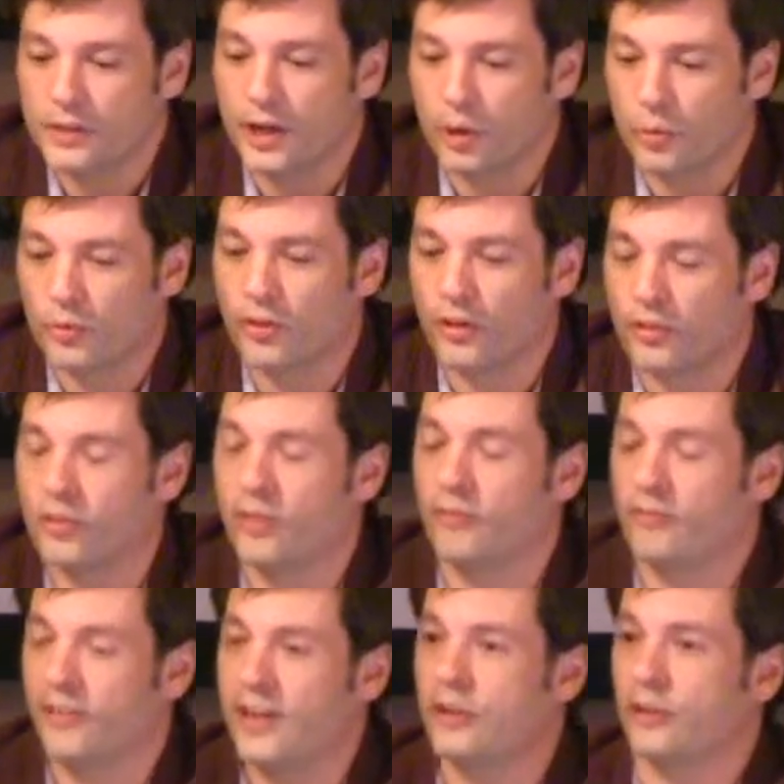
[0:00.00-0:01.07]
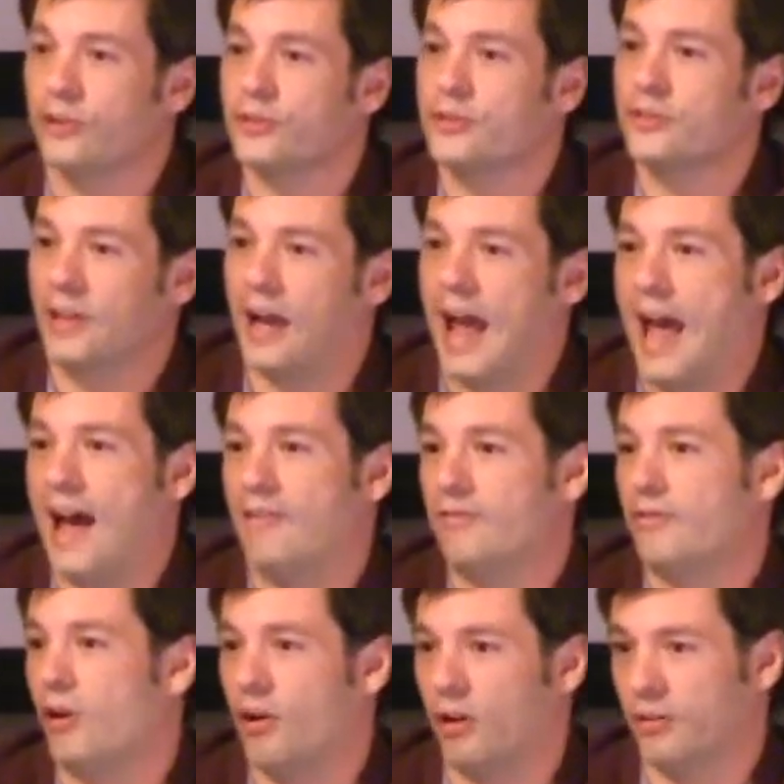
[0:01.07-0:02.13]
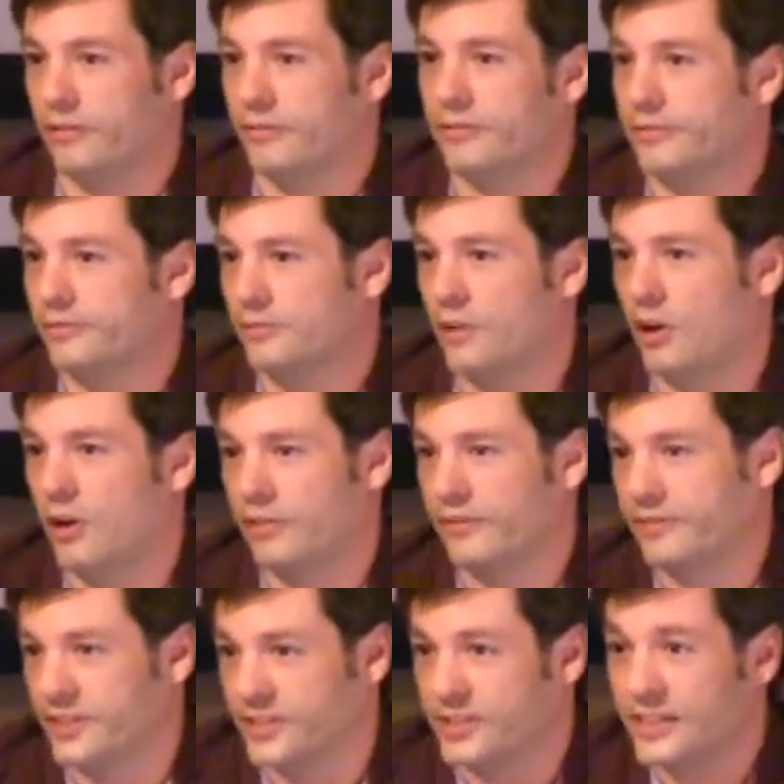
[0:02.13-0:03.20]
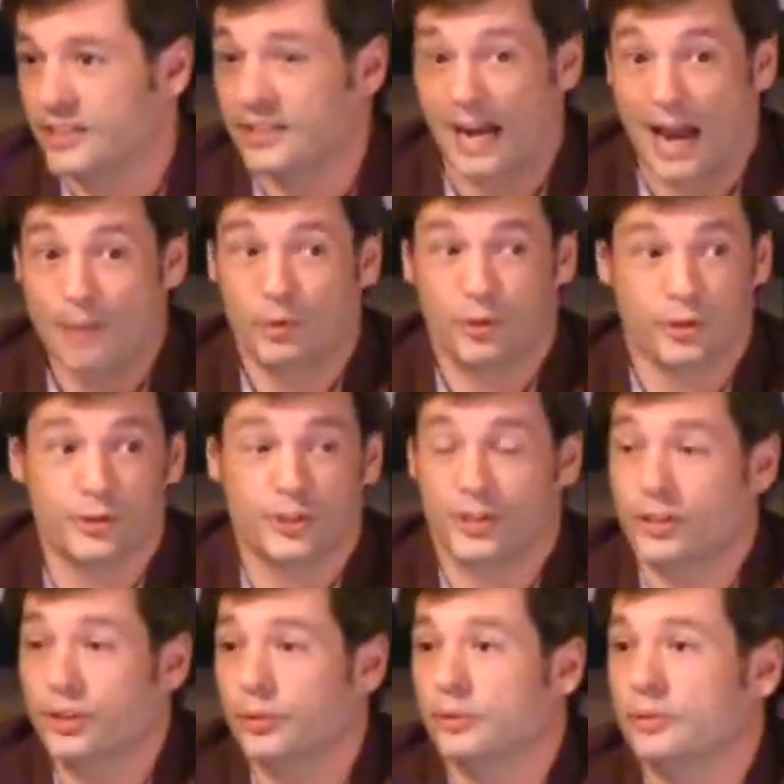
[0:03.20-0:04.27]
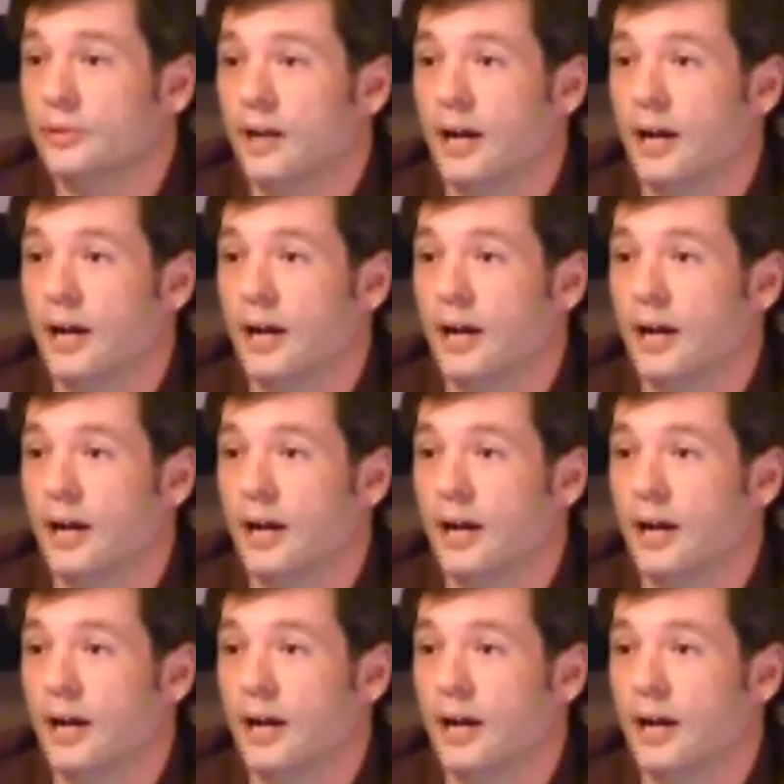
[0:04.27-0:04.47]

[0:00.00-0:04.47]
you know, the, the vendors have all of all of these things that Apple used to do.